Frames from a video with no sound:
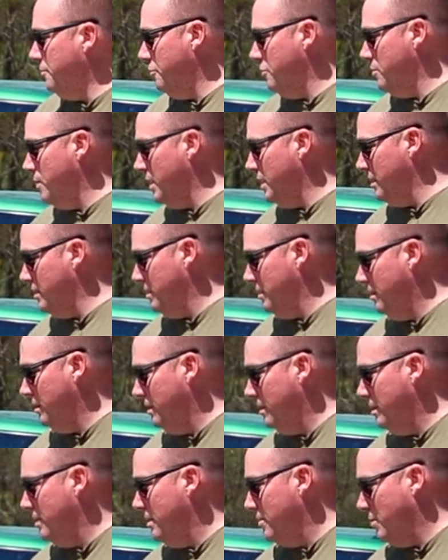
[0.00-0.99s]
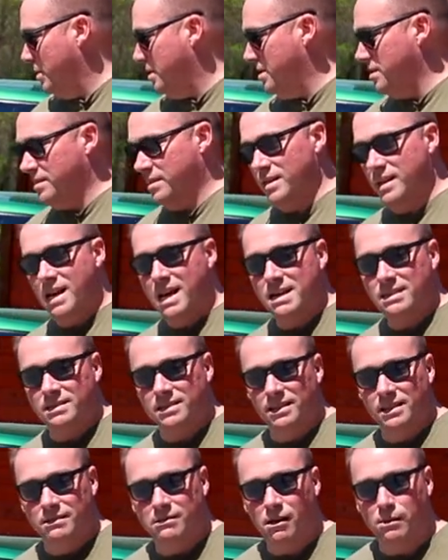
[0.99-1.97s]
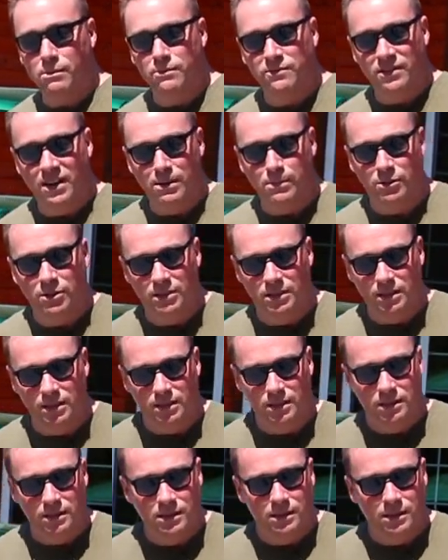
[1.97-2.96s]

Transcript: room here, which is the nasty carbon fiber hood.